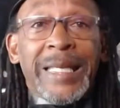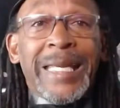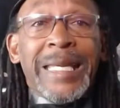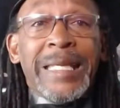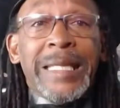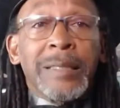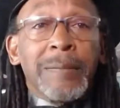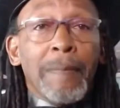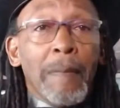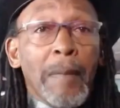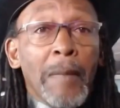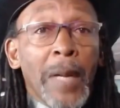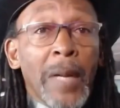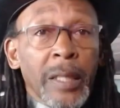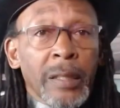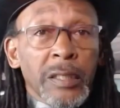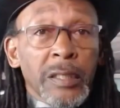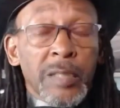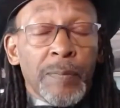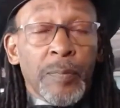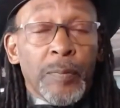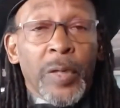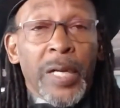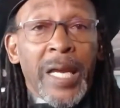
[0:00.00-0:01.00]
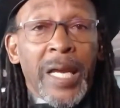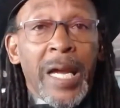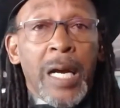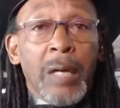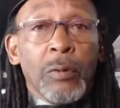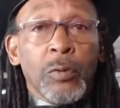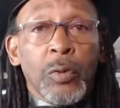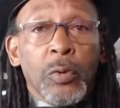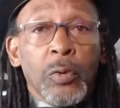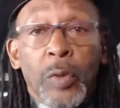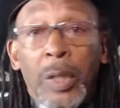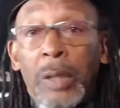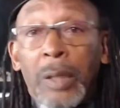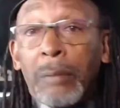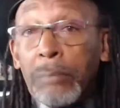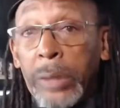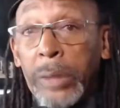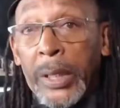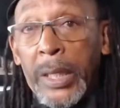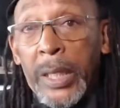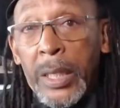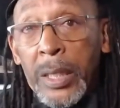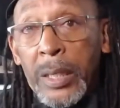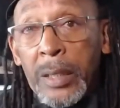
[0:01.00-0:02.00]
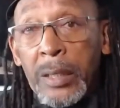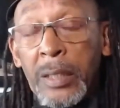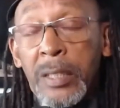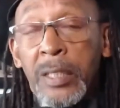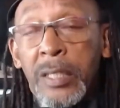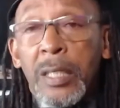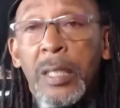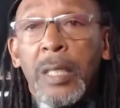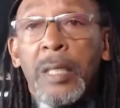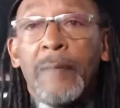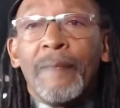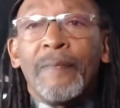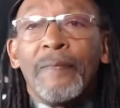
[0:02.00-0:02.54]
8 miles per hour, while Blaze,